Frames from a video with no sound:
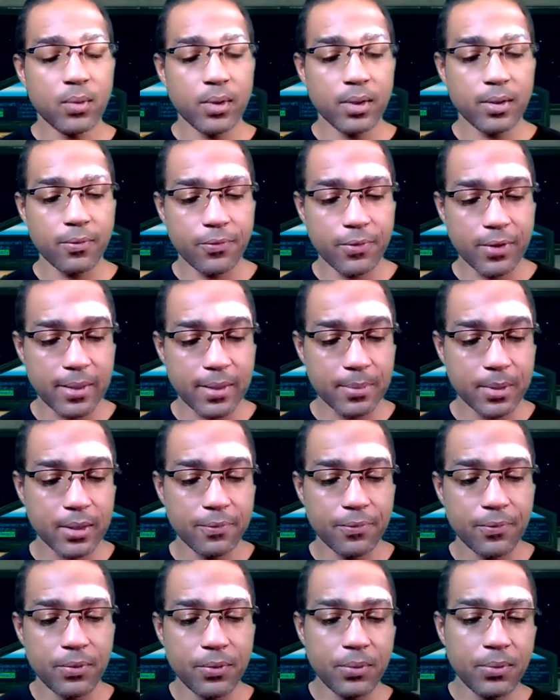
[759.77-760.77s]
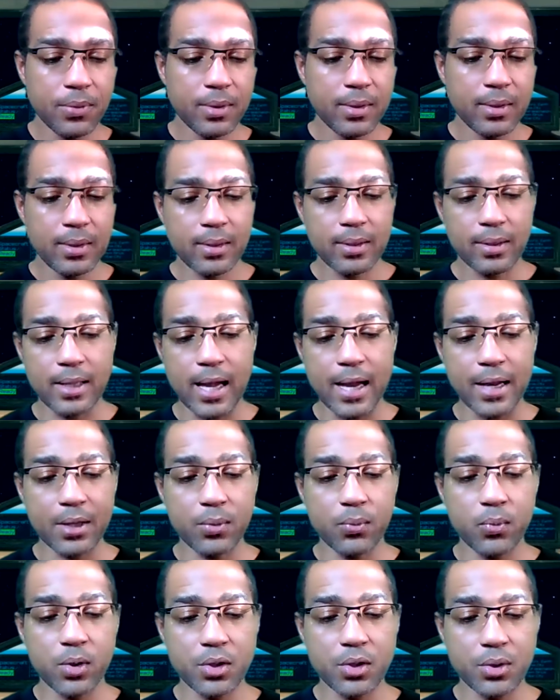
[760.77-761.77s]
Well, family, if you
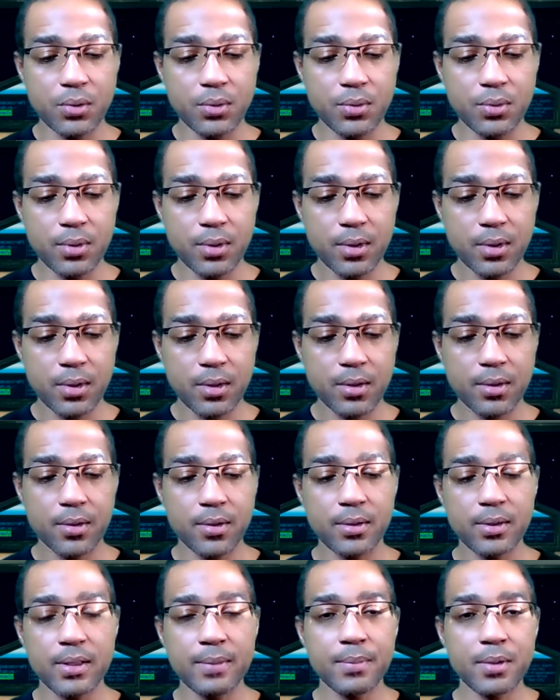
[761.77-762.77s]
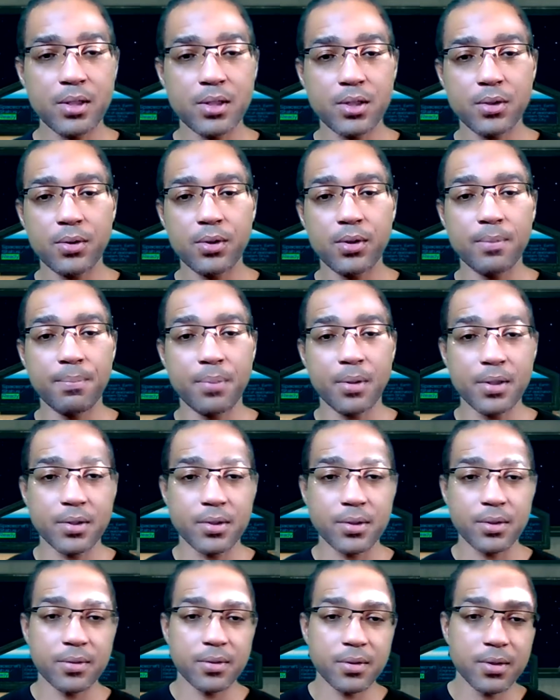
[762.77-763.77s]
liked what you heard, let me show you a
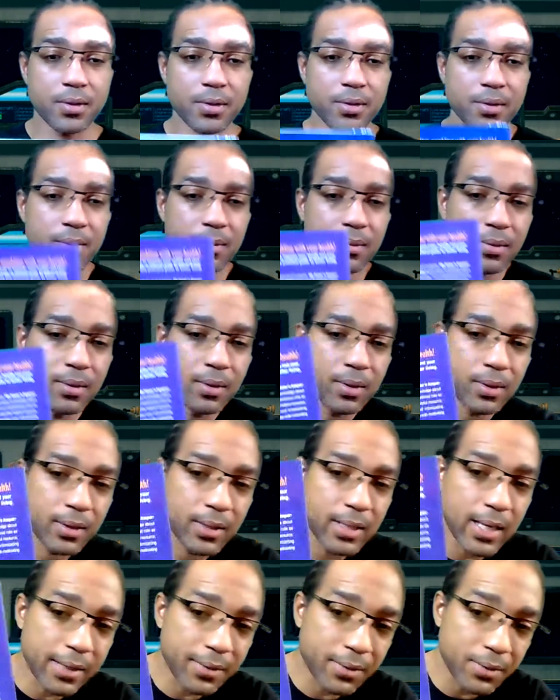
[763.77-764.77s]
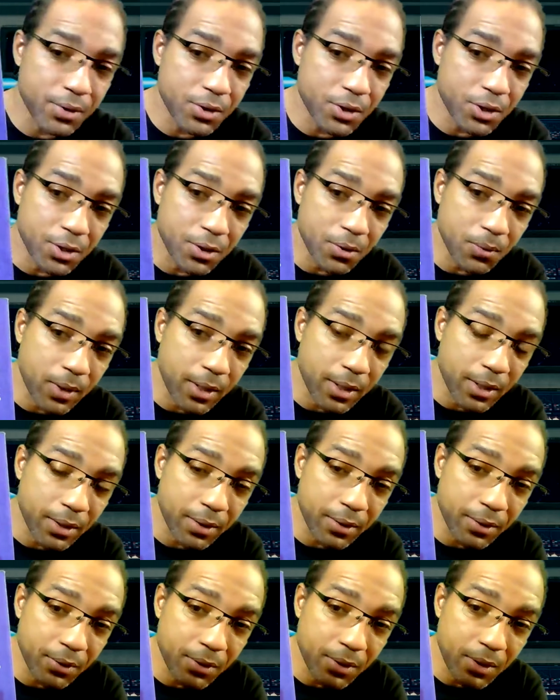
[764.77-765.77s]
picture, sister Dr. Gia, right
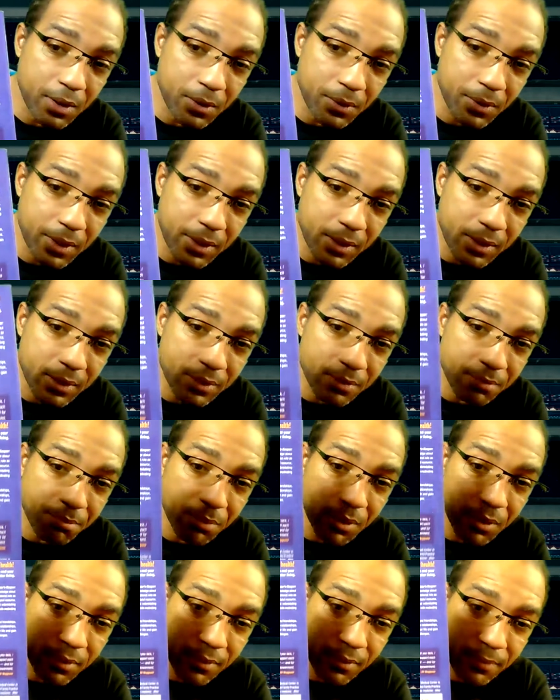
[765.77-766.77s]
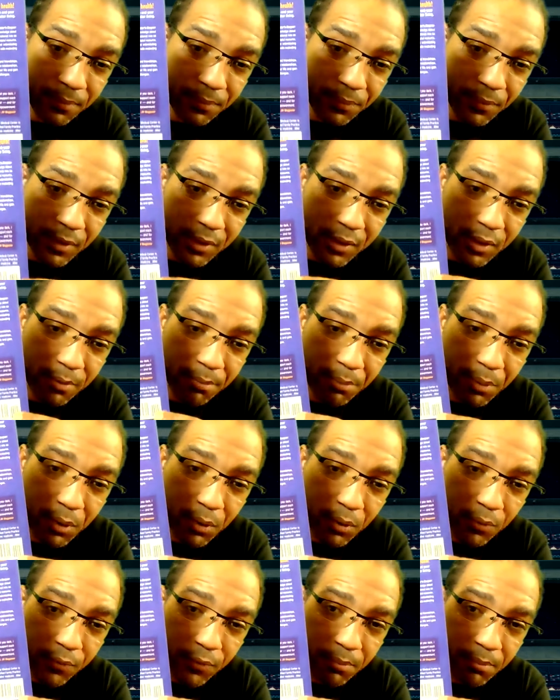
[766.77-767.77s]
here. You can go get this book. It's a
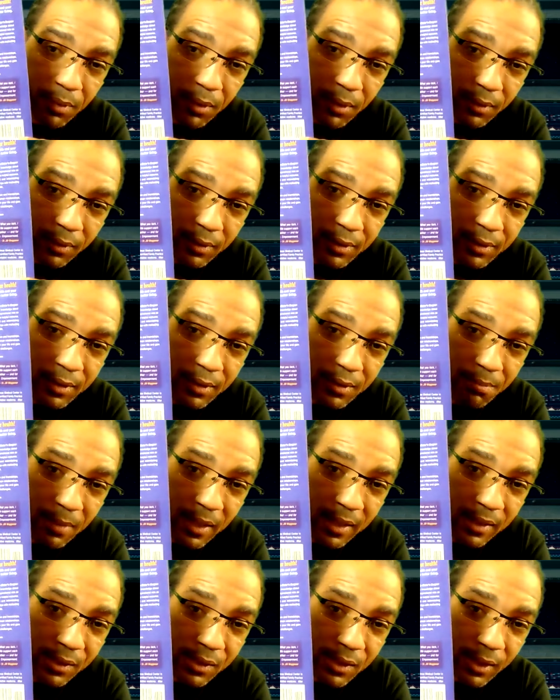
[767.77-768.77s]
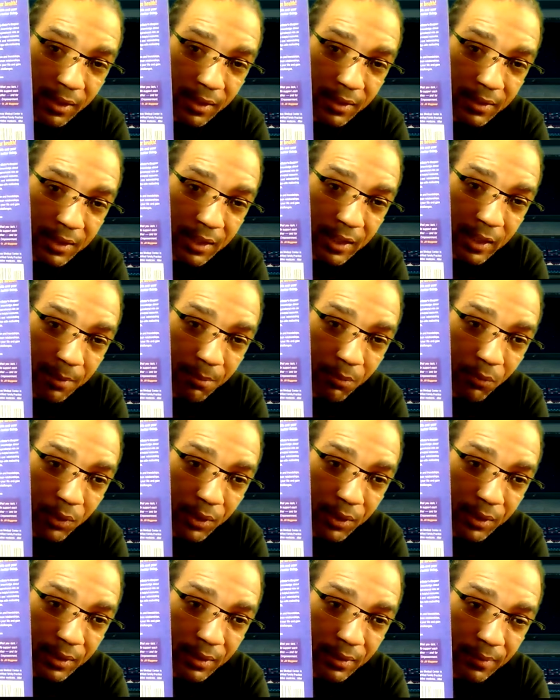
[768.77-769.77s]
beautiful book. This is my second time
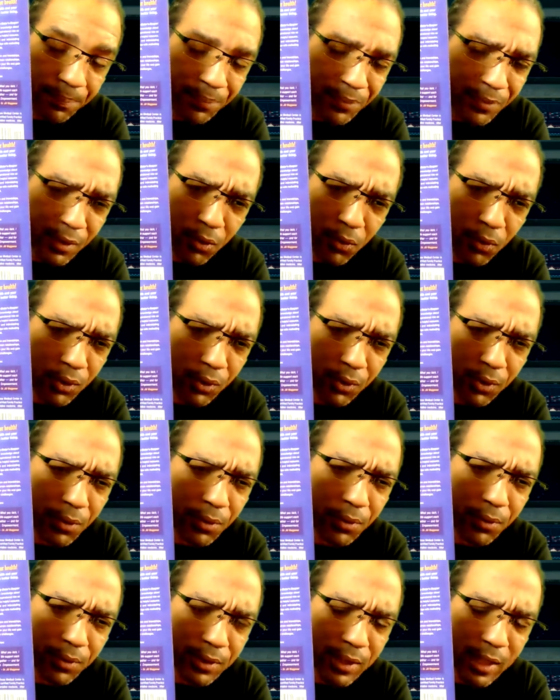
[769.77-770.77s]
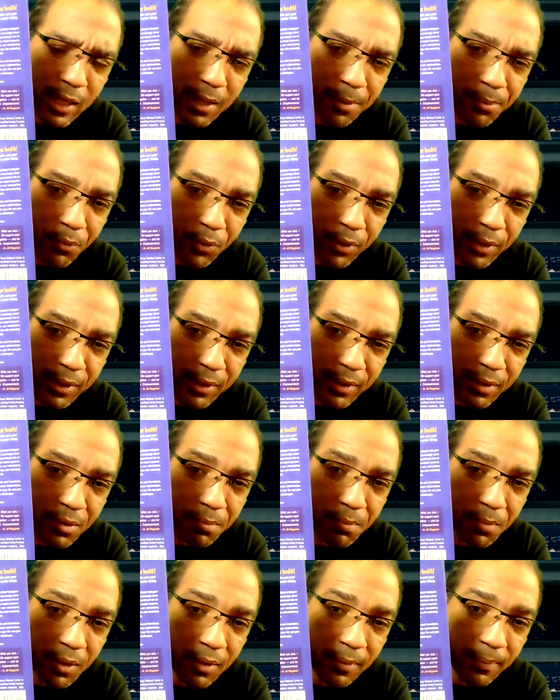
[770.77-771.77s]
reading or third time reading
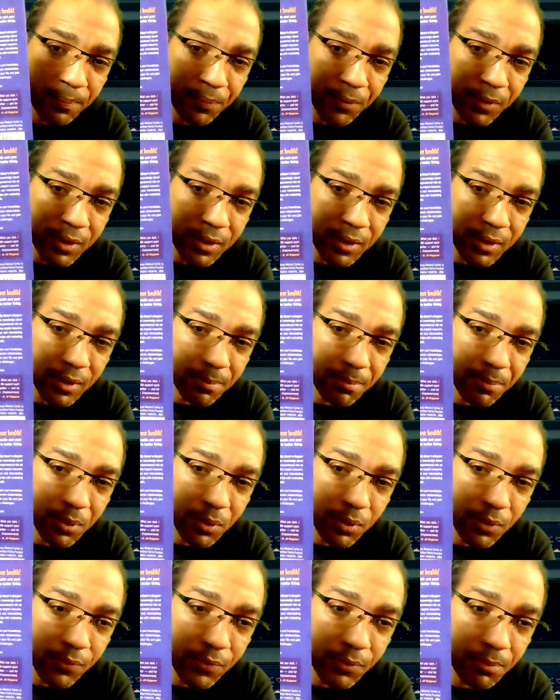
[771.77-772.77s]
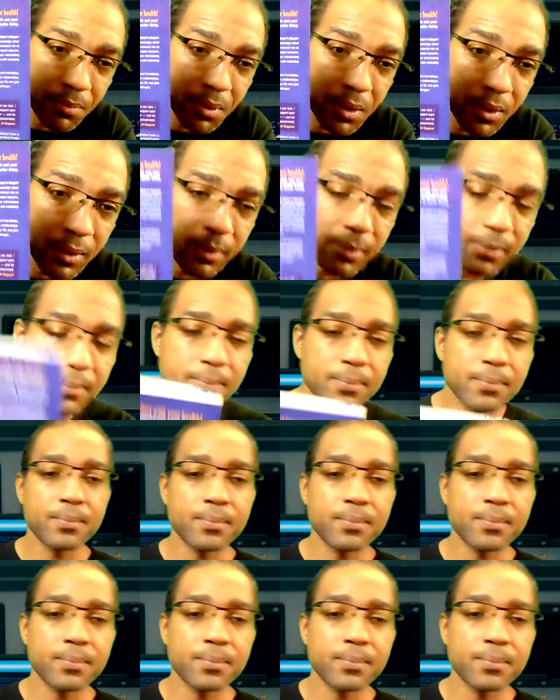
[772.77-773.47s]
this book. This is a beautiful book.